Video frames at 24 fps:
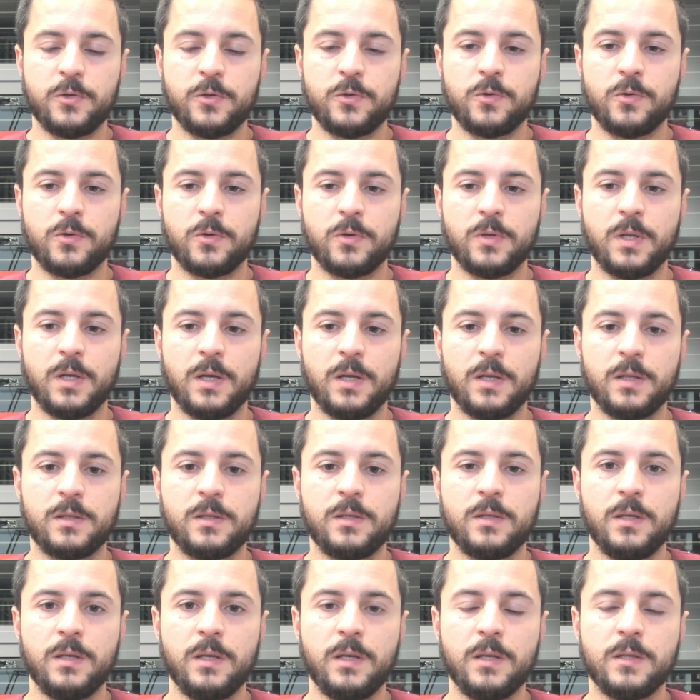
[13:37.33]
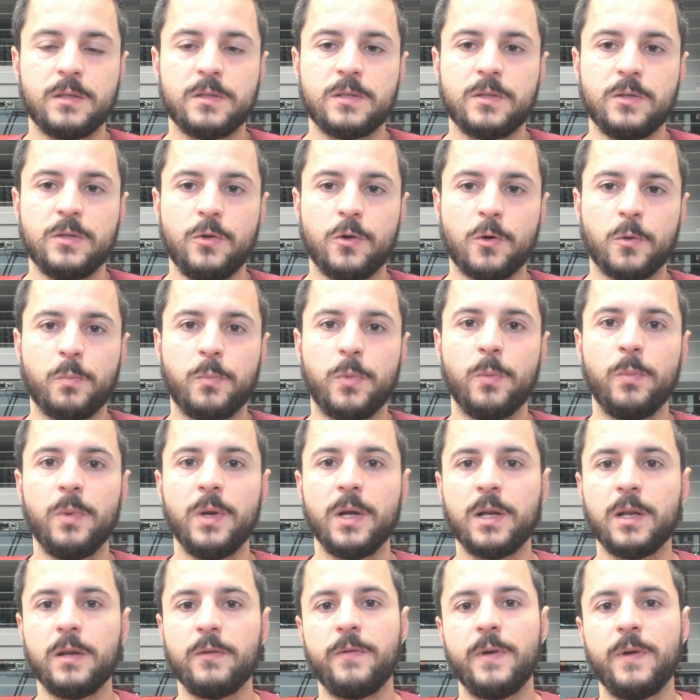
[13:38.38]
make sure that it's your
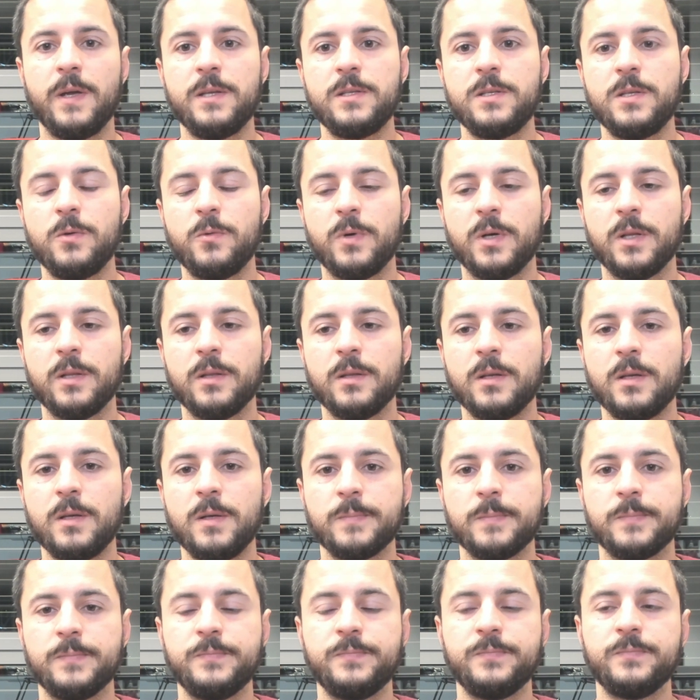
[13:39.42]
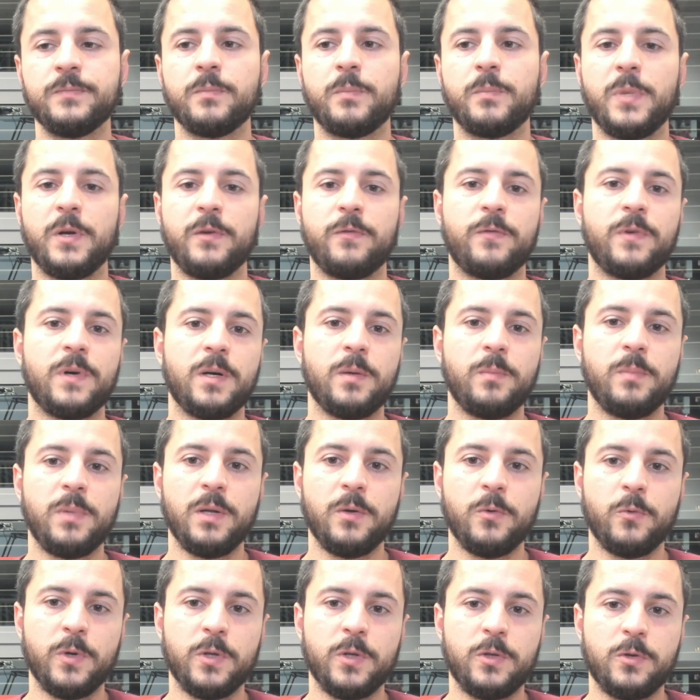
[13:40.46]
publicly facing one,
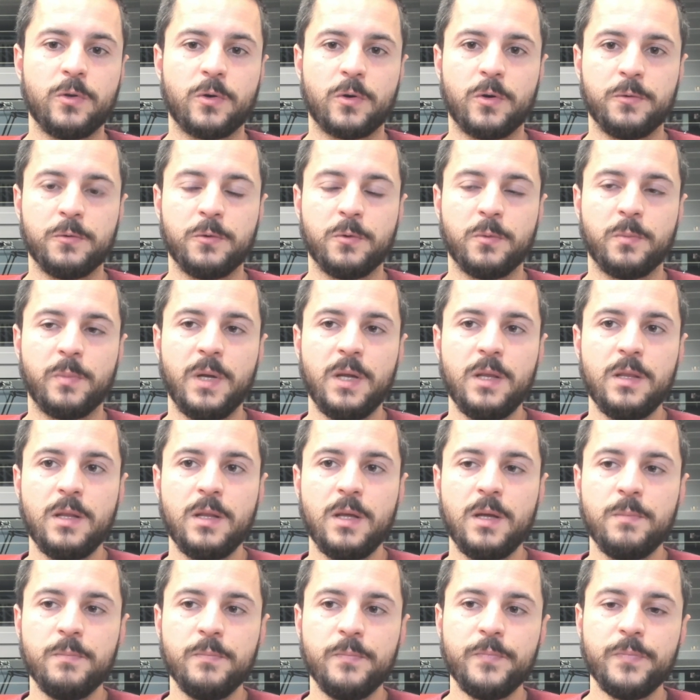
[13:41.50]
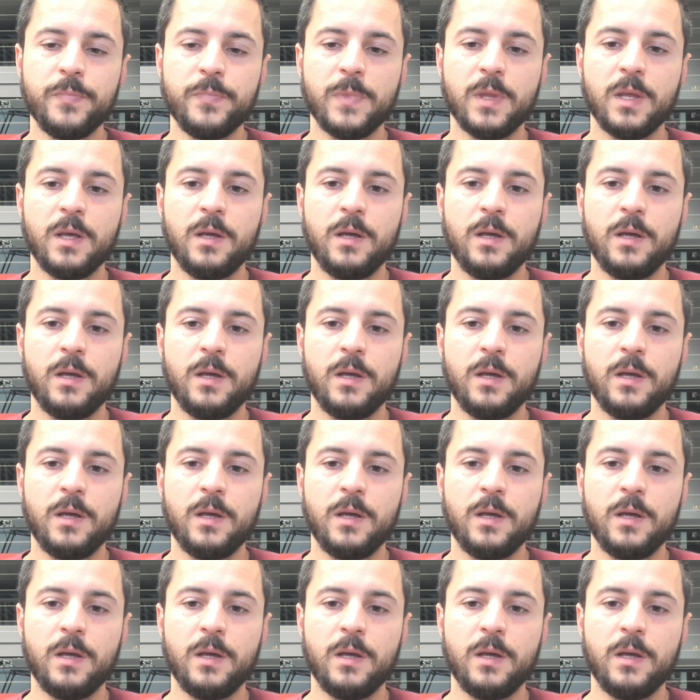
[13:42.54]
preferably with your own domain name.